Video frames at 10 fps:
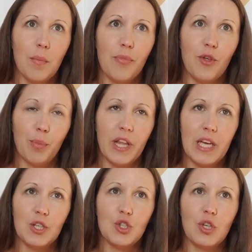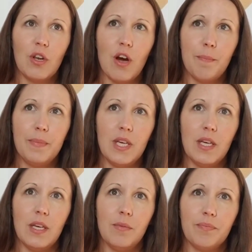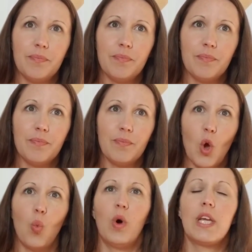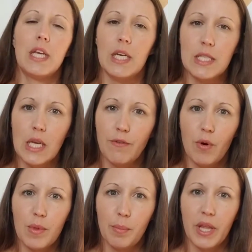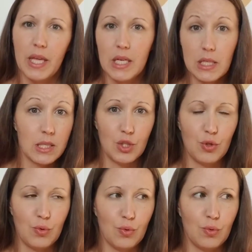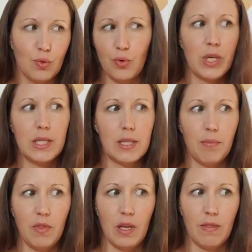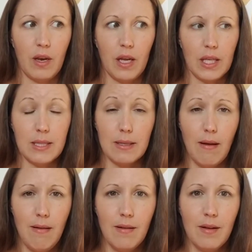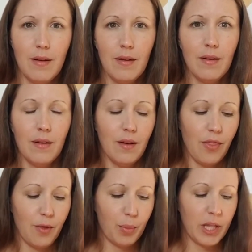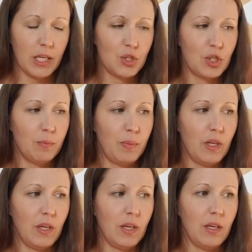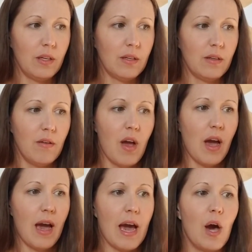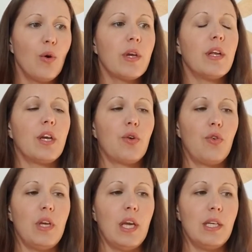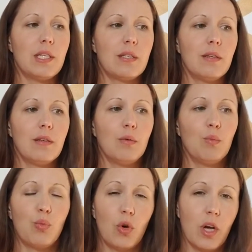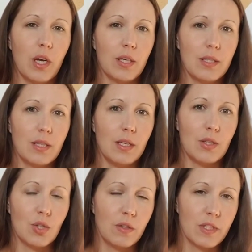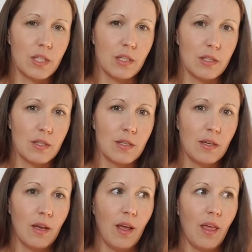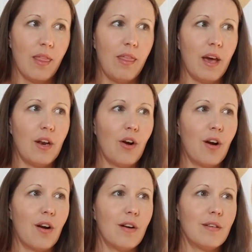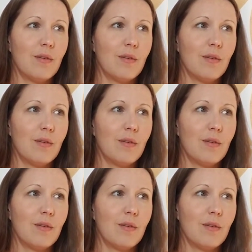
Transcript: the plan should not be what can I take from the planet to create something that I can sell? The plan should be how can I create products and services that are